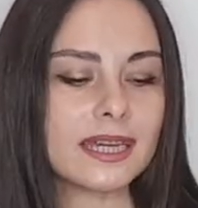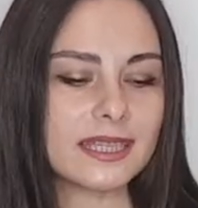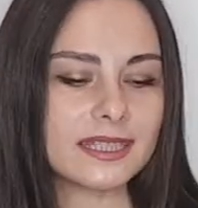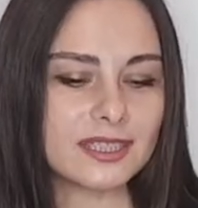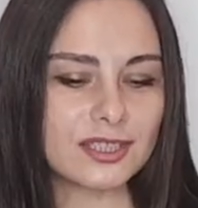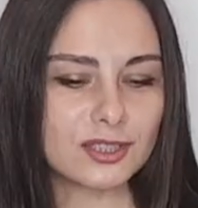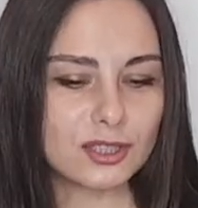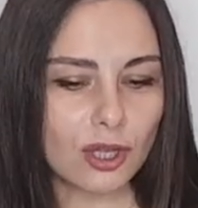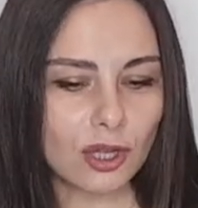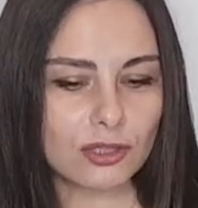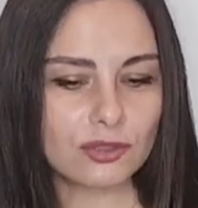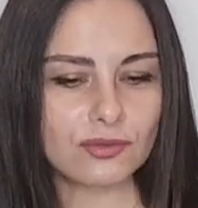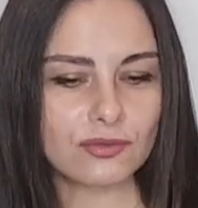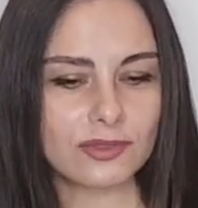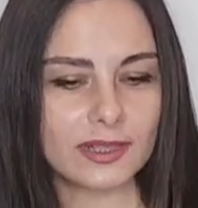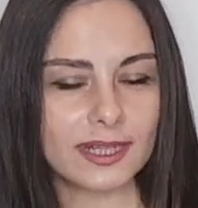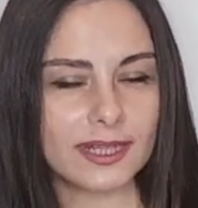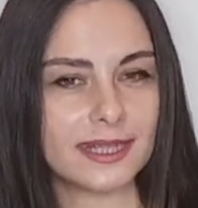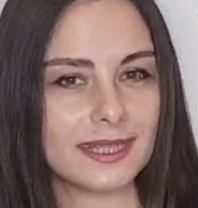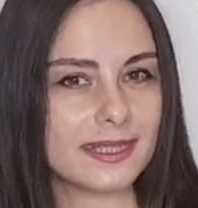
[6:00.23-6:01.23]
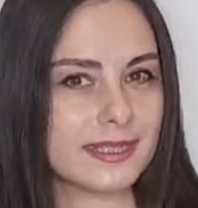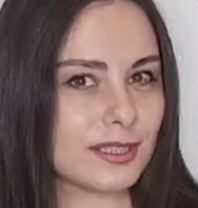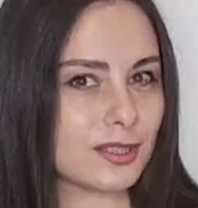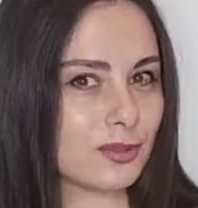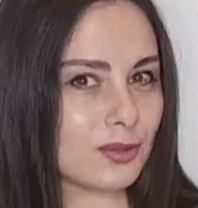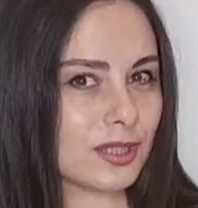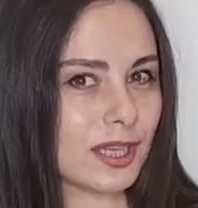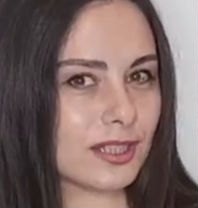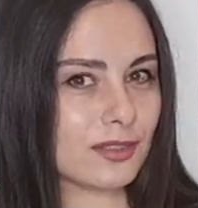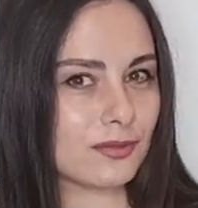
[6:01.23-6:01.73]
it's not really easy
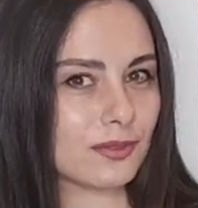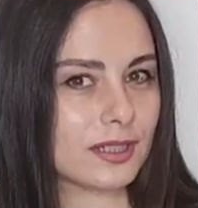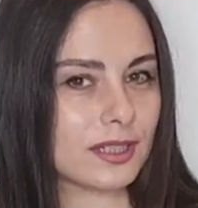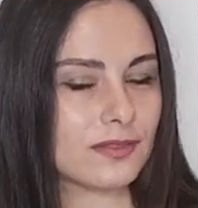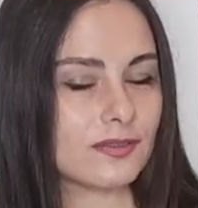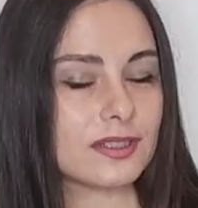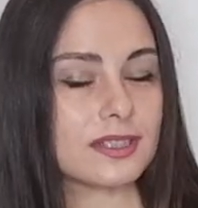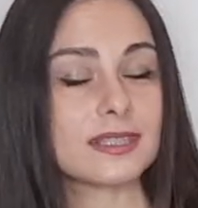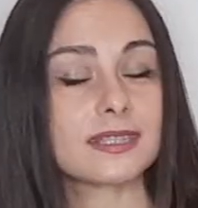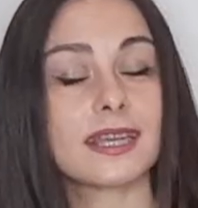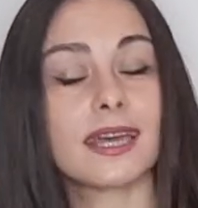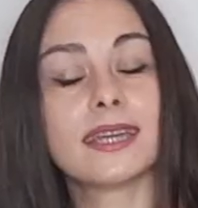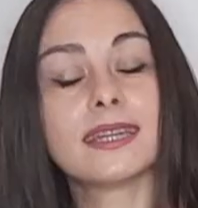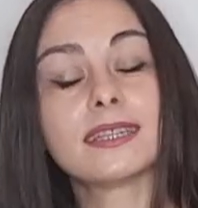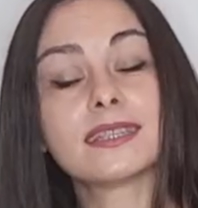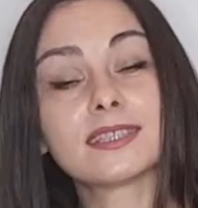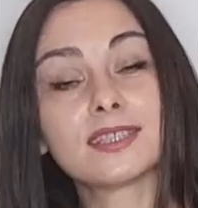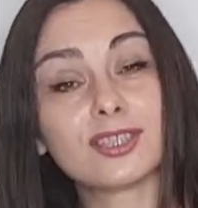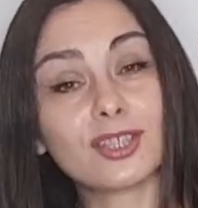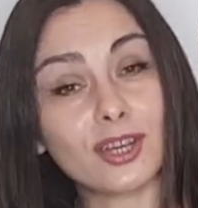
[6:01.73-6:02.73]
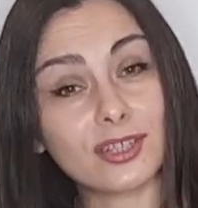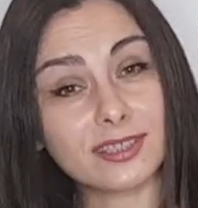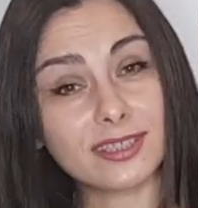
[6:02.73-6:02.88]
to get rid of this and it's not